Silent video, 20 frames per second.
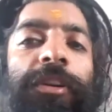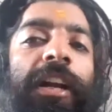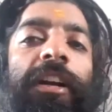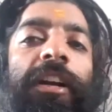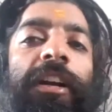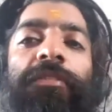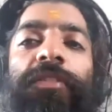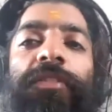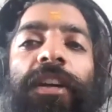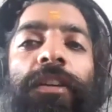
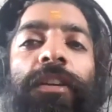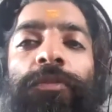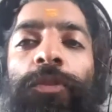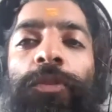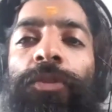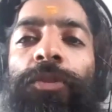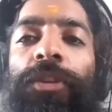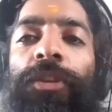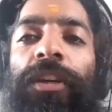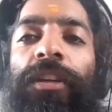clarify a
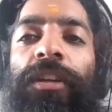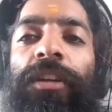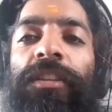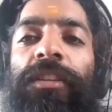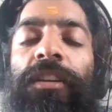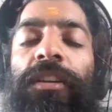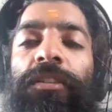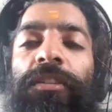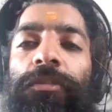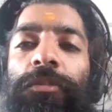few things
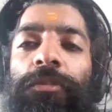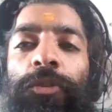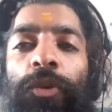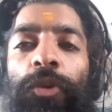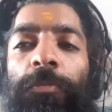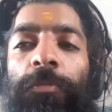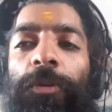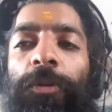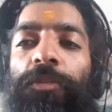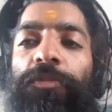and do
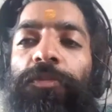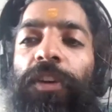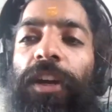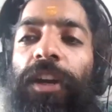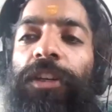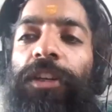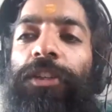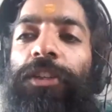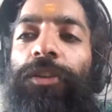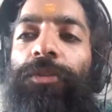a bit of
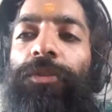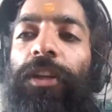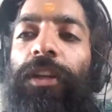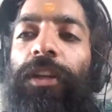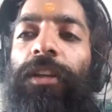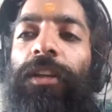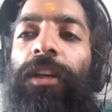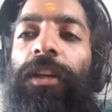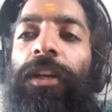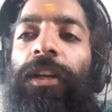fine tuning.